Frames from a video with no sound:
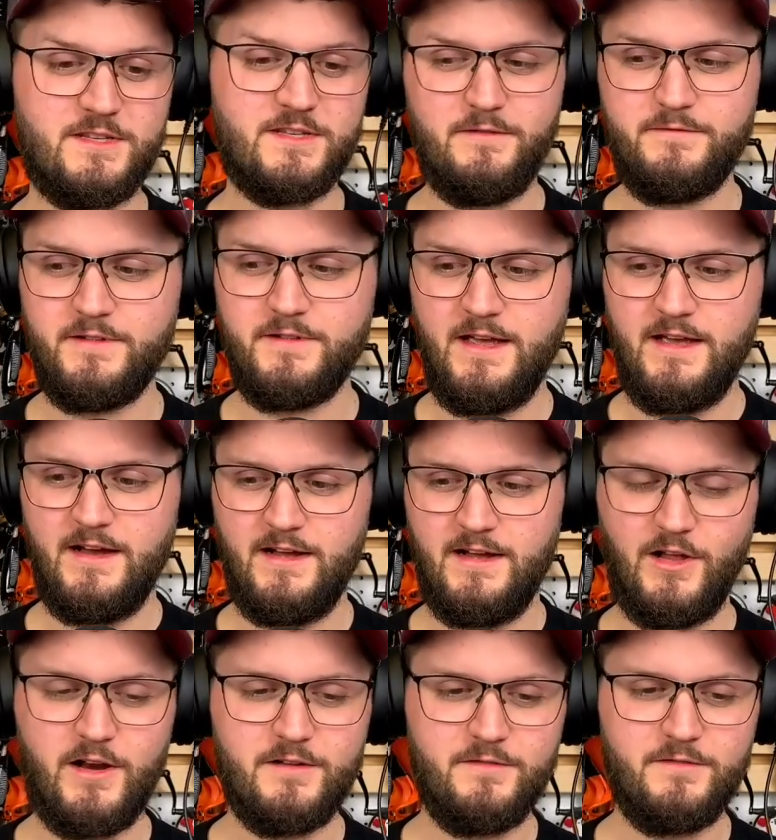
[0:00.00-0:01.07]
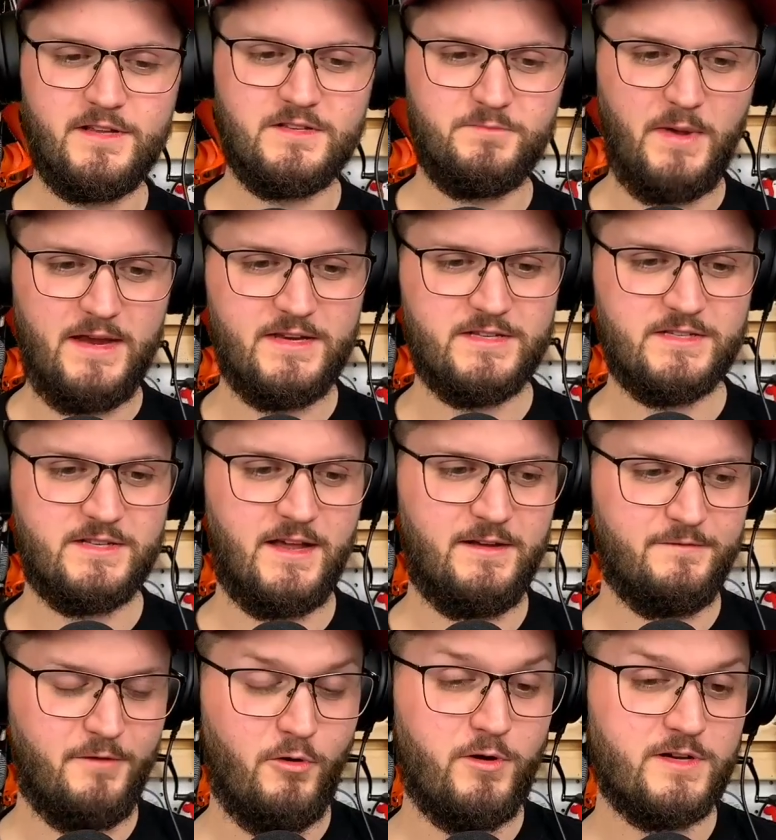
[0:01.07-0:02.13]
this stuff. A lot of it is
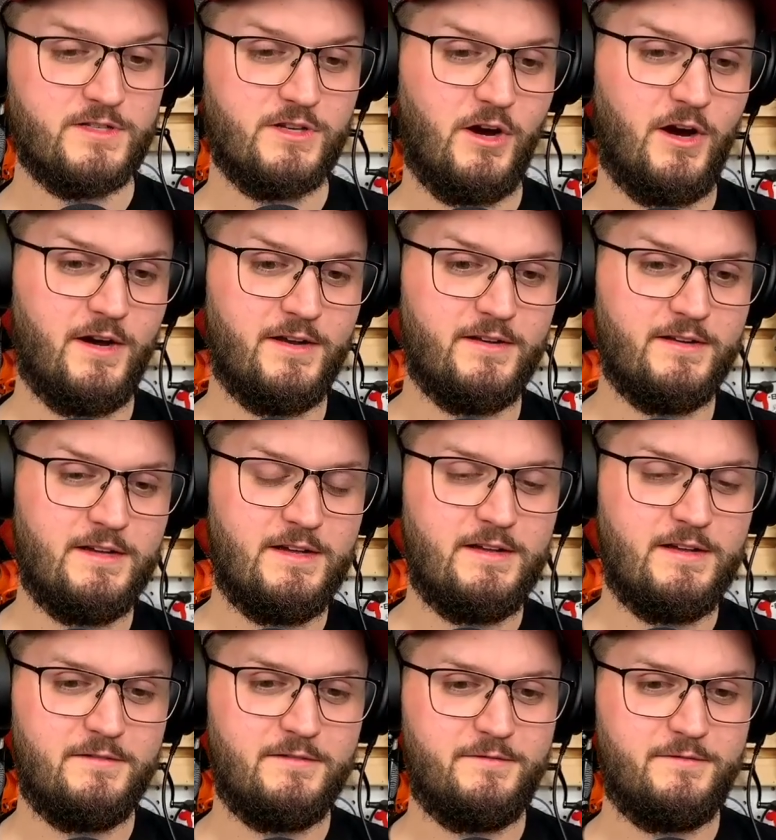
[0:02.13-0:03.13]
based and focused on